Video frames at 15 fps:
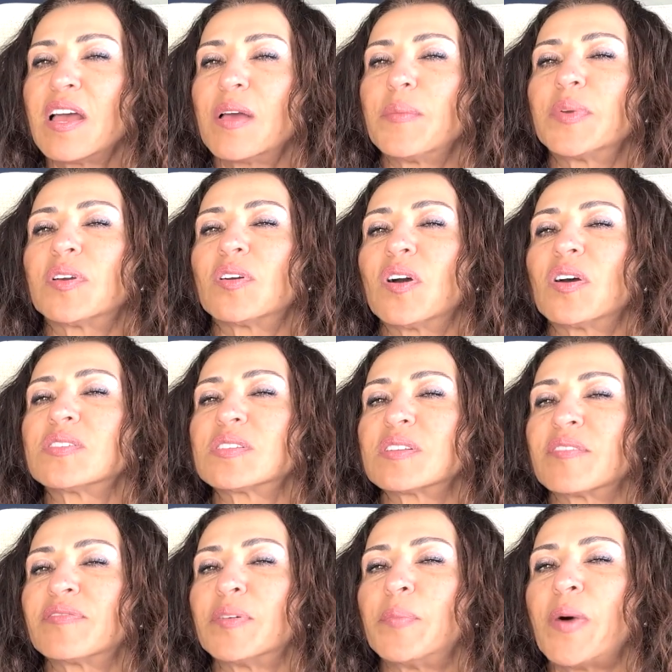because
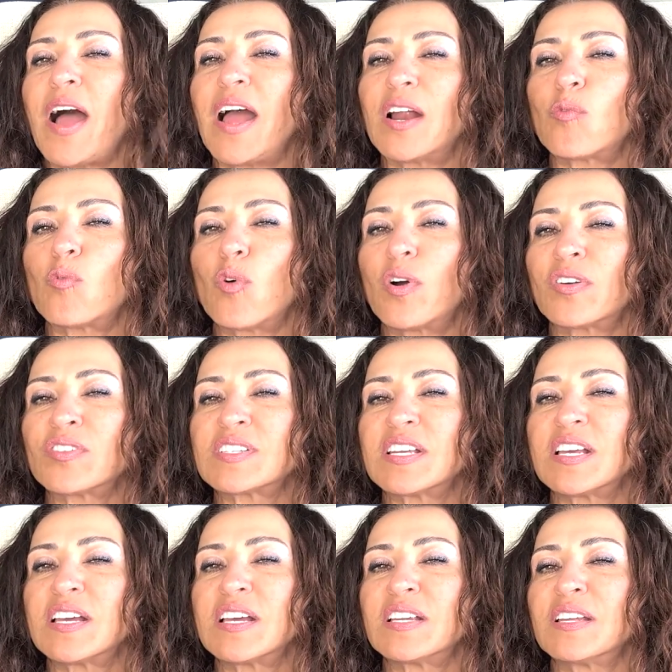if a buyer walks in,